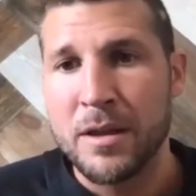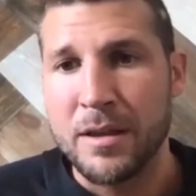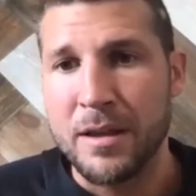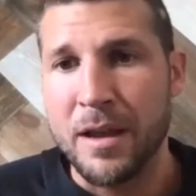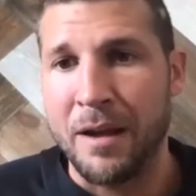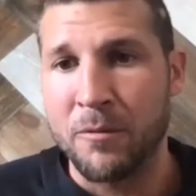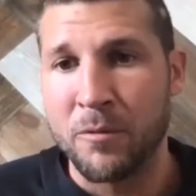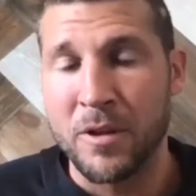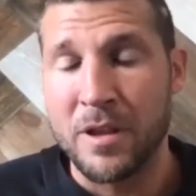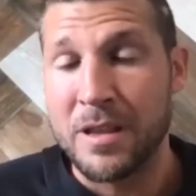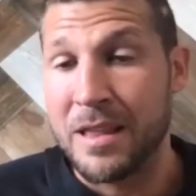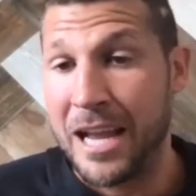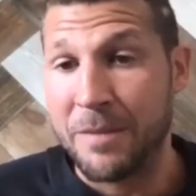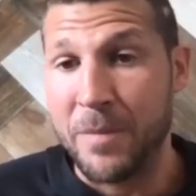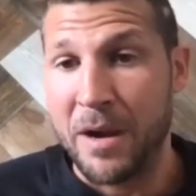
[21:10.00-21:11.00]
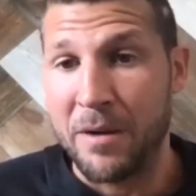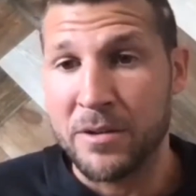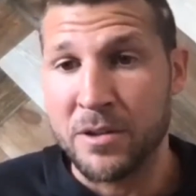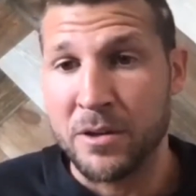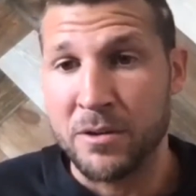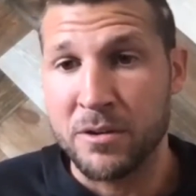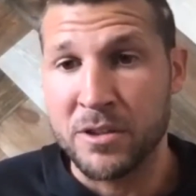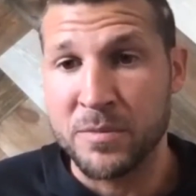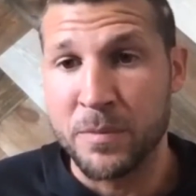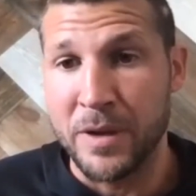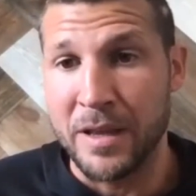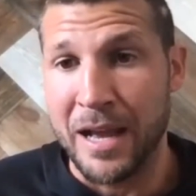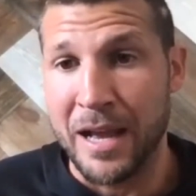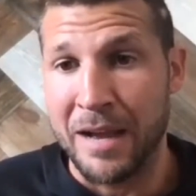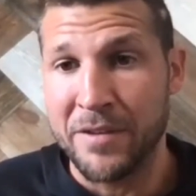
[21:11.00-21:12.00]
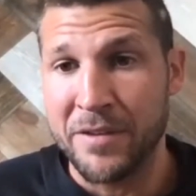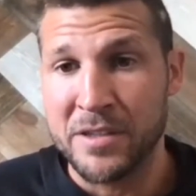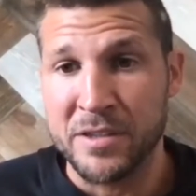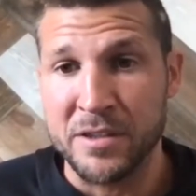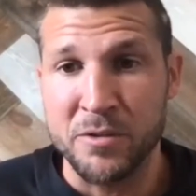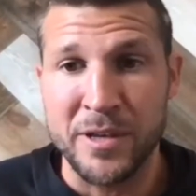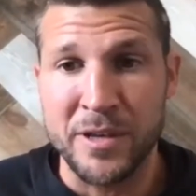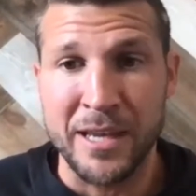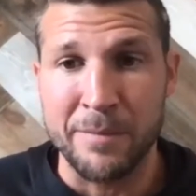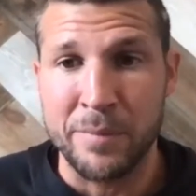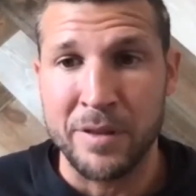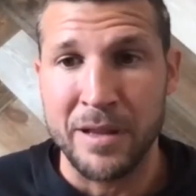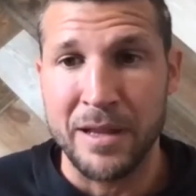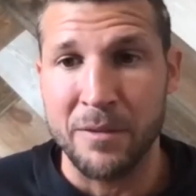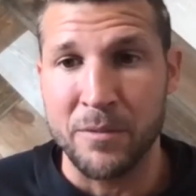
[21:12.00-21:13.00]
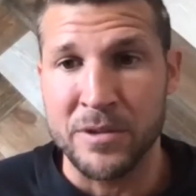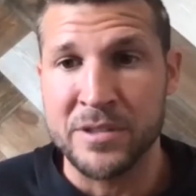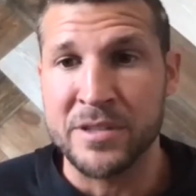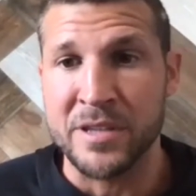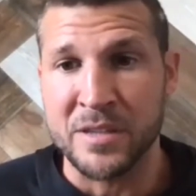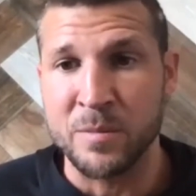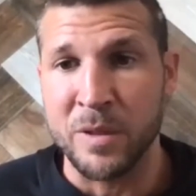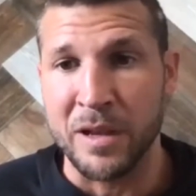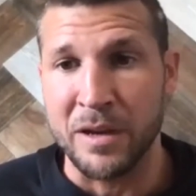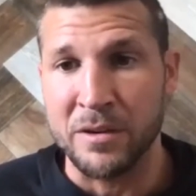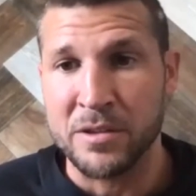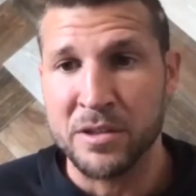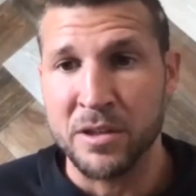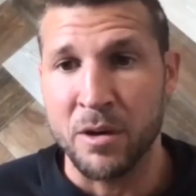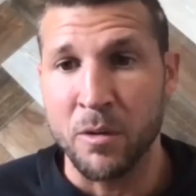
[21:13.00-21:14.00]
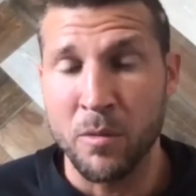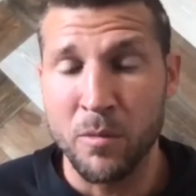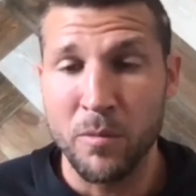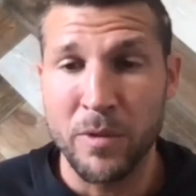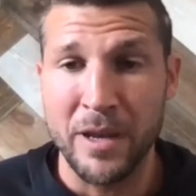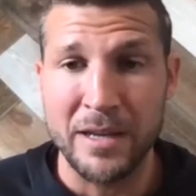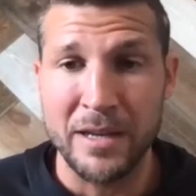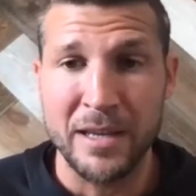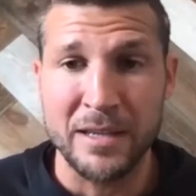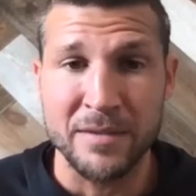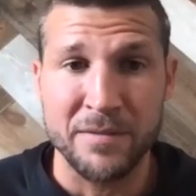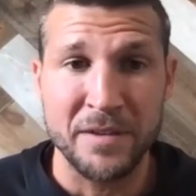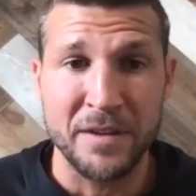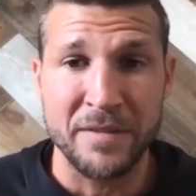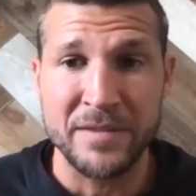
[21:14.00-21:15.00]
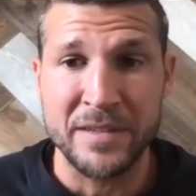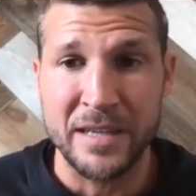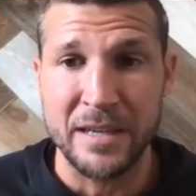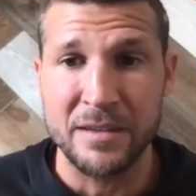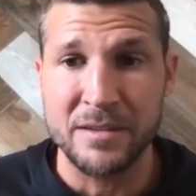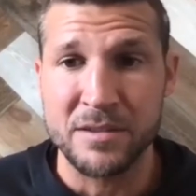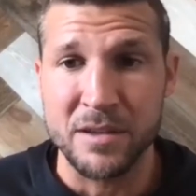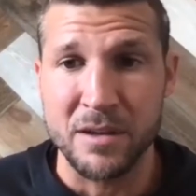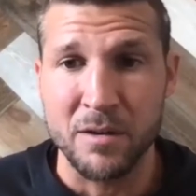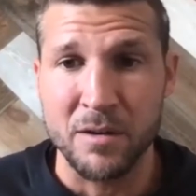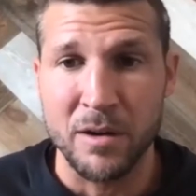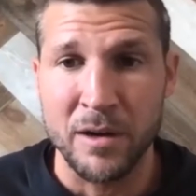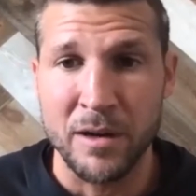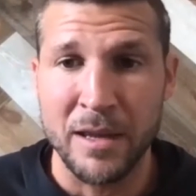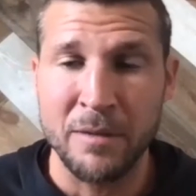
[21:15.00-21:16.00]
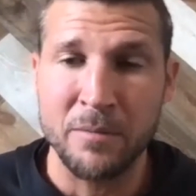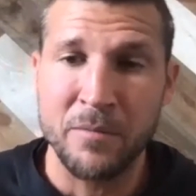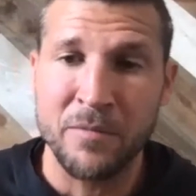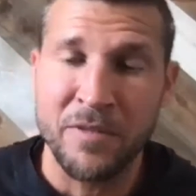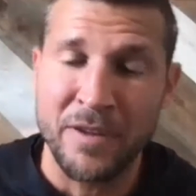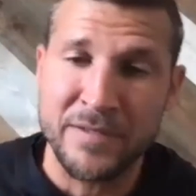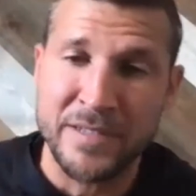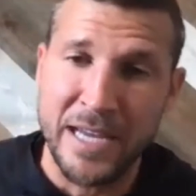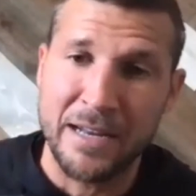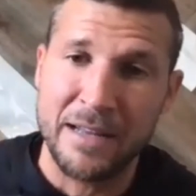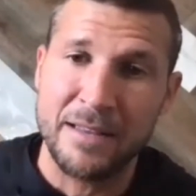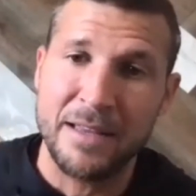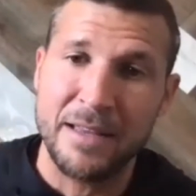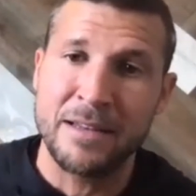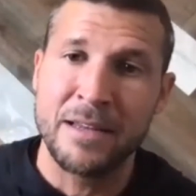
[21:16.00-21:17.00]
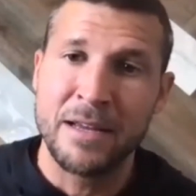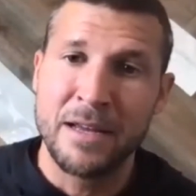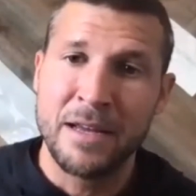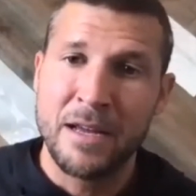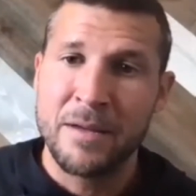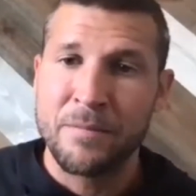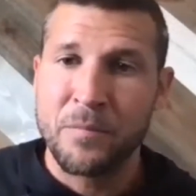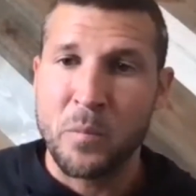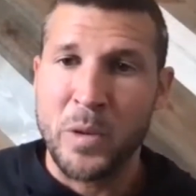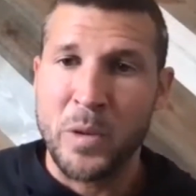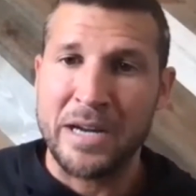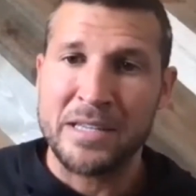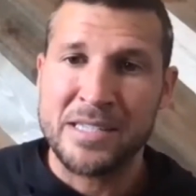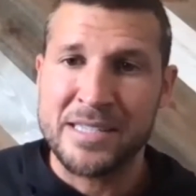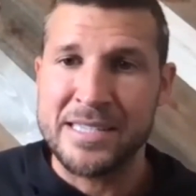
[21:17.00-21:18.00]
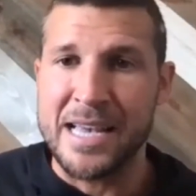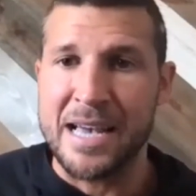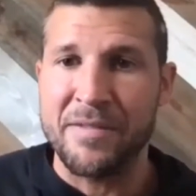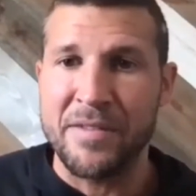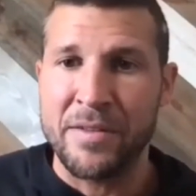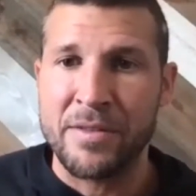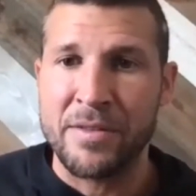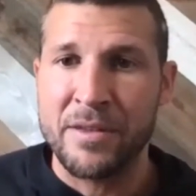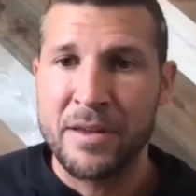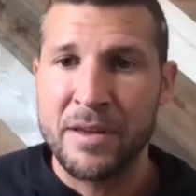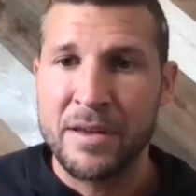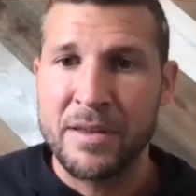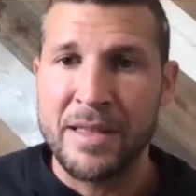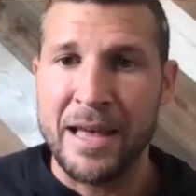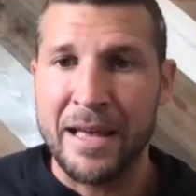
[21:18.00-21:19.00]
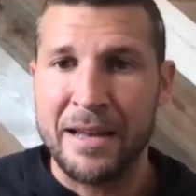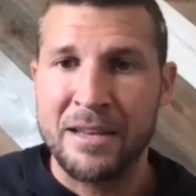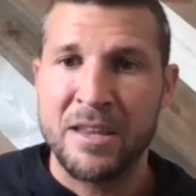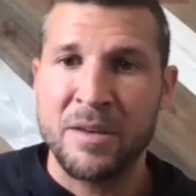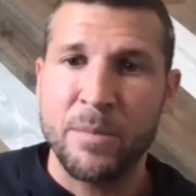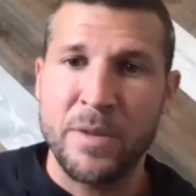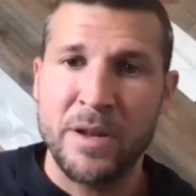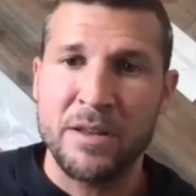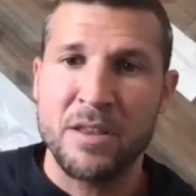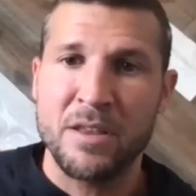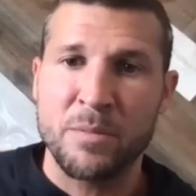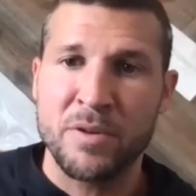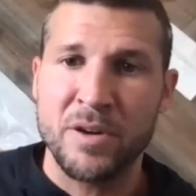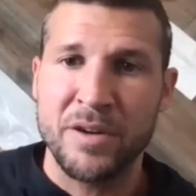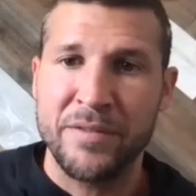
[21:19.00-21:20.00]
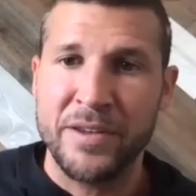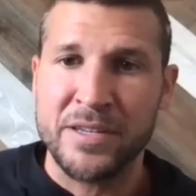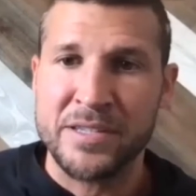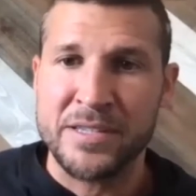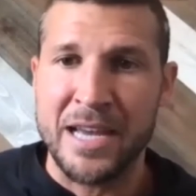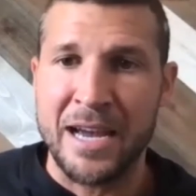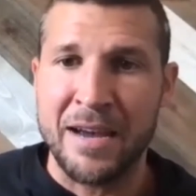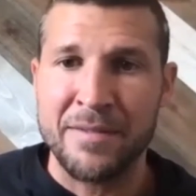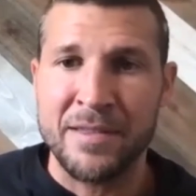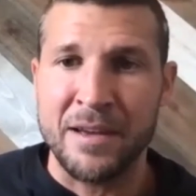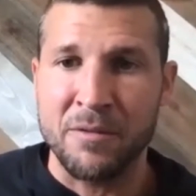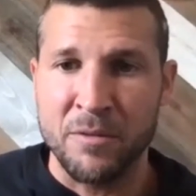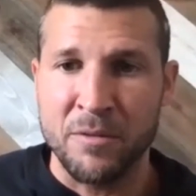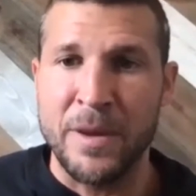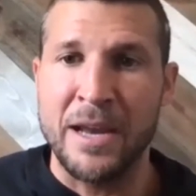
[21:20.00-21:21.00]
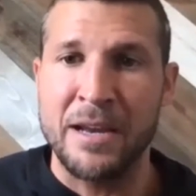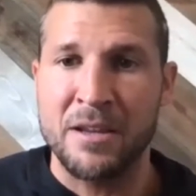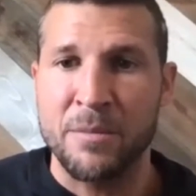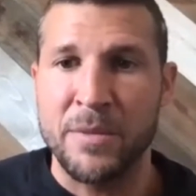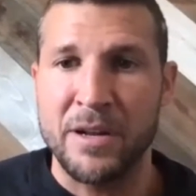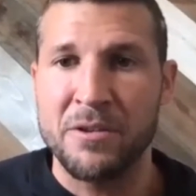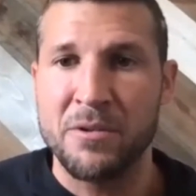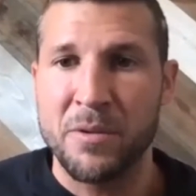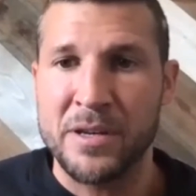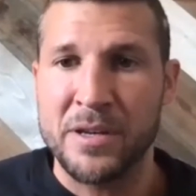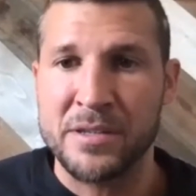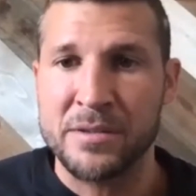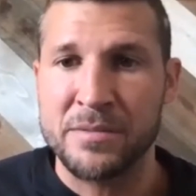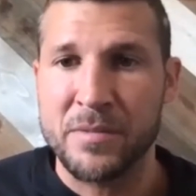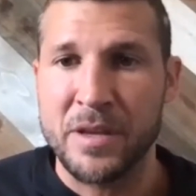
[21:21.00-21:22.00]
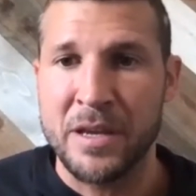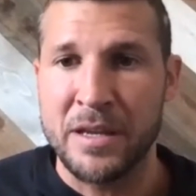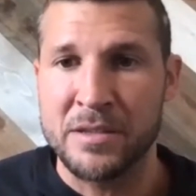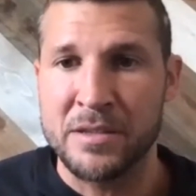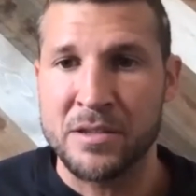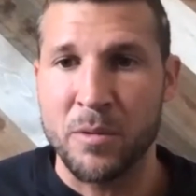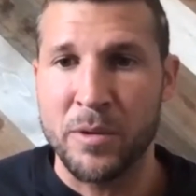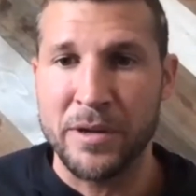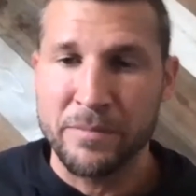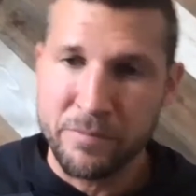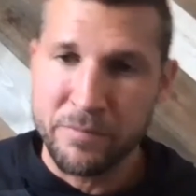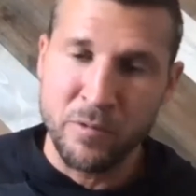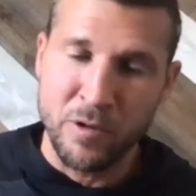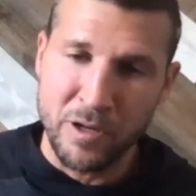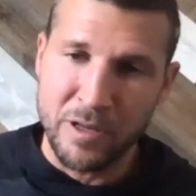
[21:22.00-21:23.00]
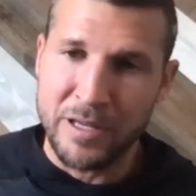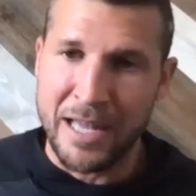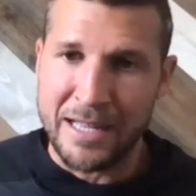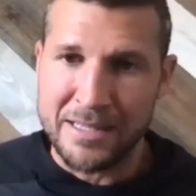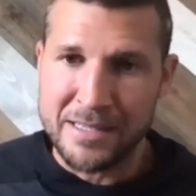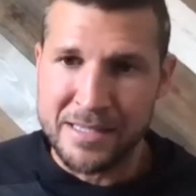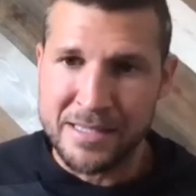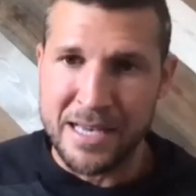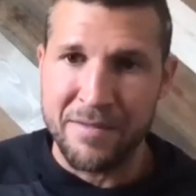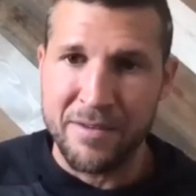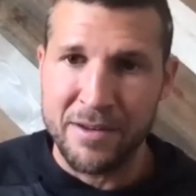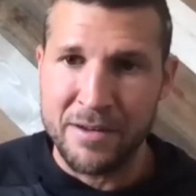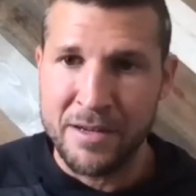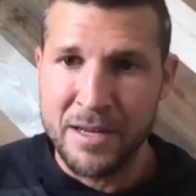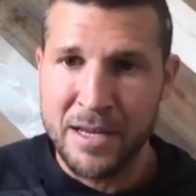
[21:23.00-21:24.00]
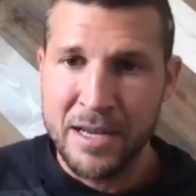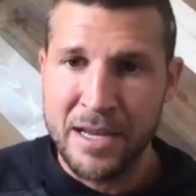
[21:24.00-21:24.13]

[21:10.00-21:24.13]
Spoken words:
I really like my returners, but obviously you can't play with 6 players. So we had to get to 15, or 15. And then we had a 7th that had committed to the previous staff that remained committed to us. And so we really had 7.